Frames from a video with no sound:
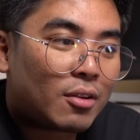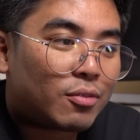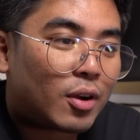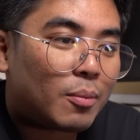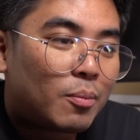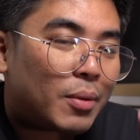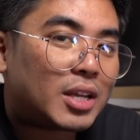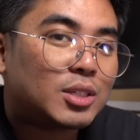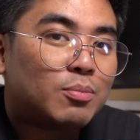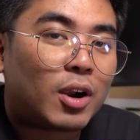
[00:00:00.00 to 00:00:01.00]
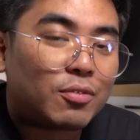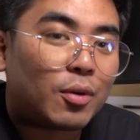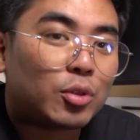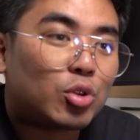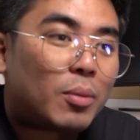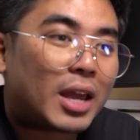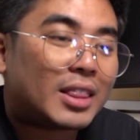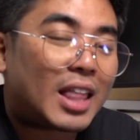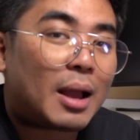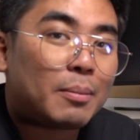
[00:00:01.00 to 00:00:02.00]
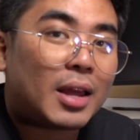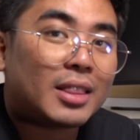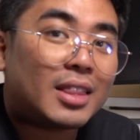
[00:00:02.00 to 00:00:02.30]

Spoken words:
from my smartphone to my tablet,